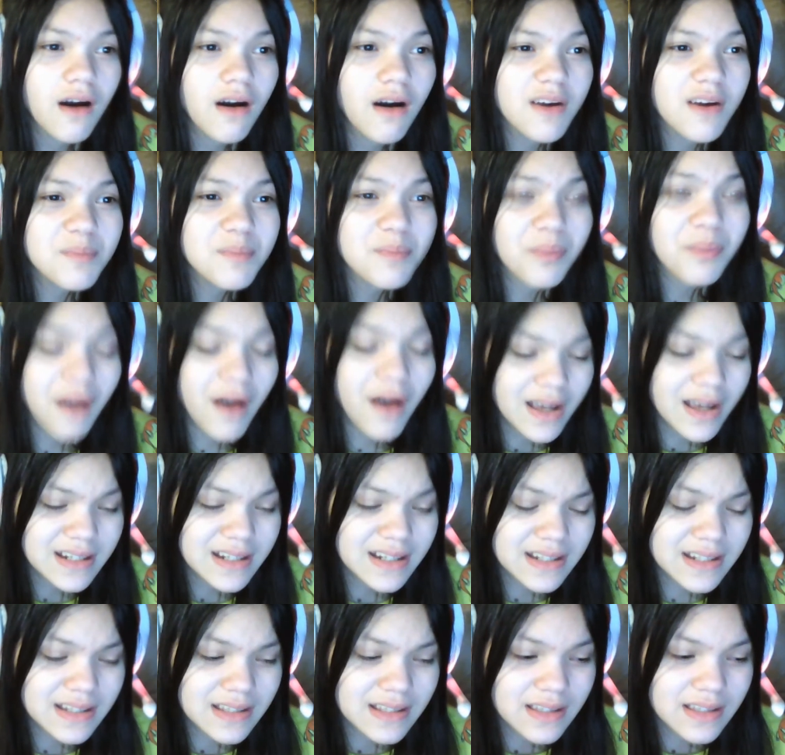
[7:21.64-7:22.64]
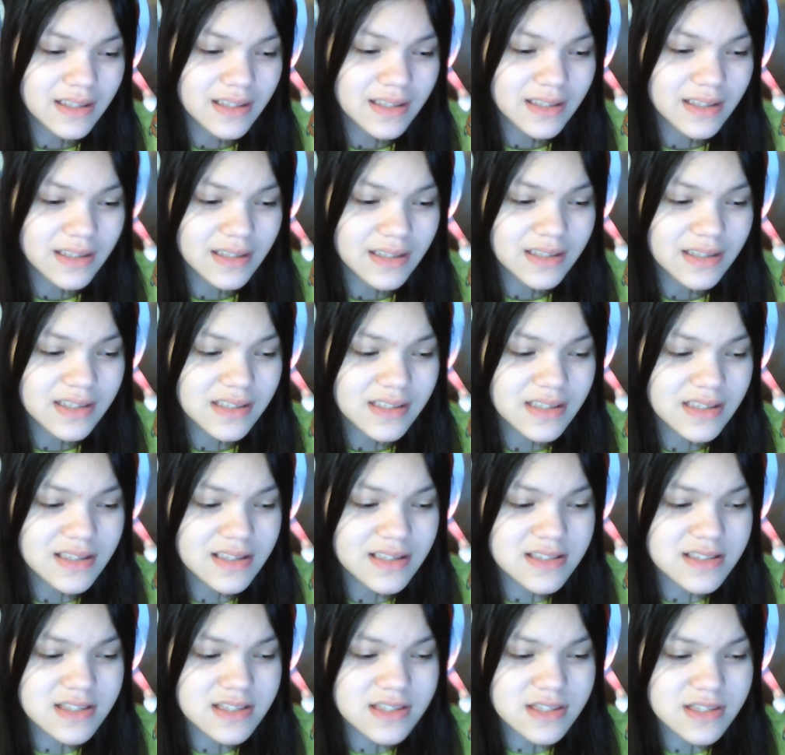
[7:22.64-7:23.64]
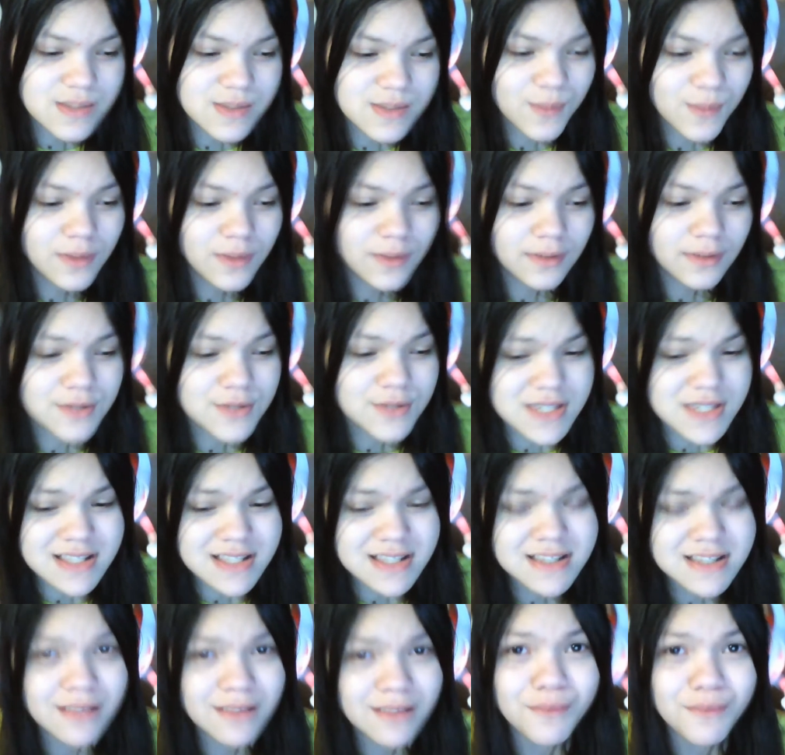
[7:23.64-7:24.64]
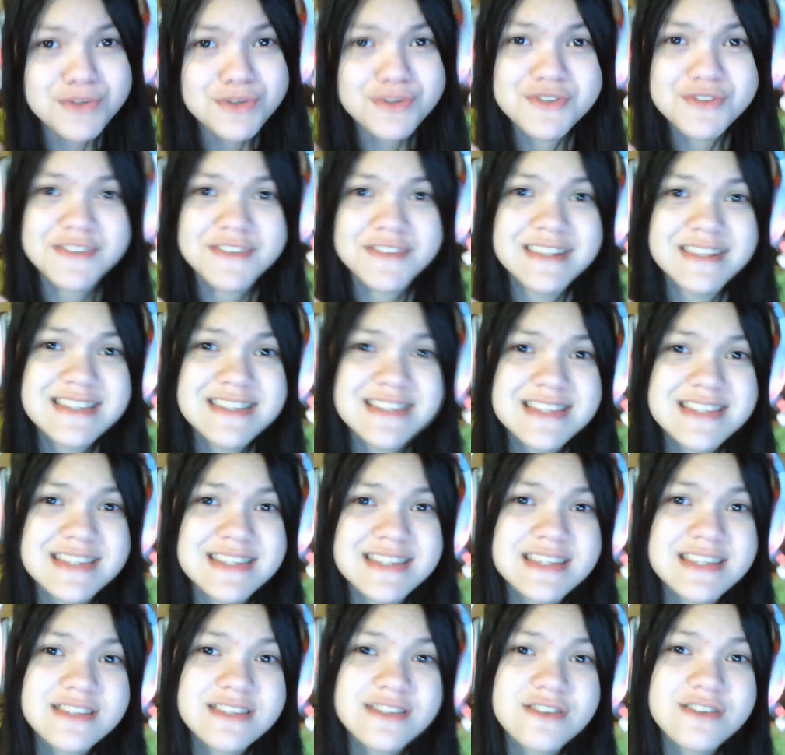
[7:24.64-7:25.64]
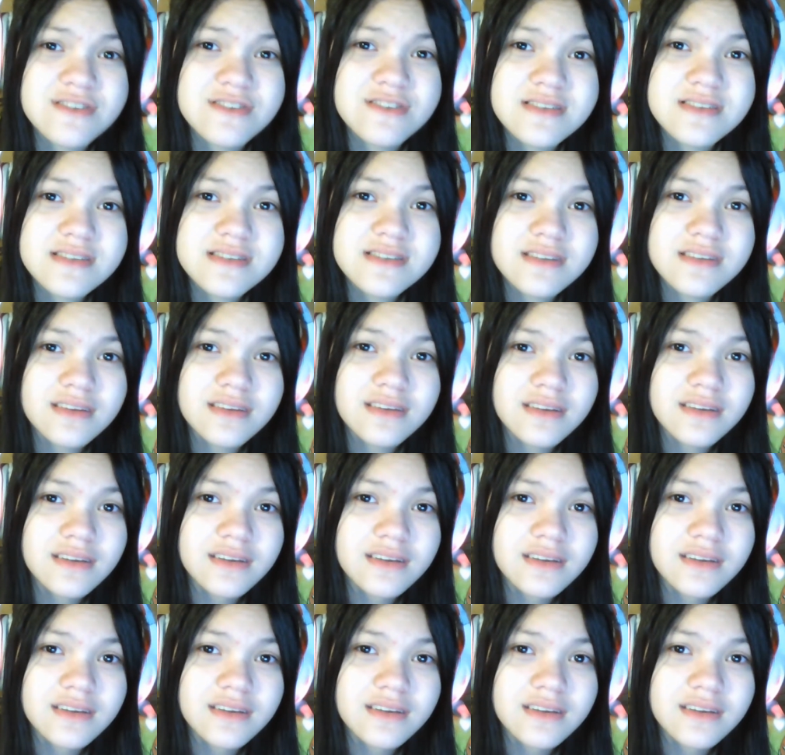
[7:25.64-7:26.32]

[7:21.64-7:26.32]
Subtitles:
Our bond is so close, it's closer than sisters.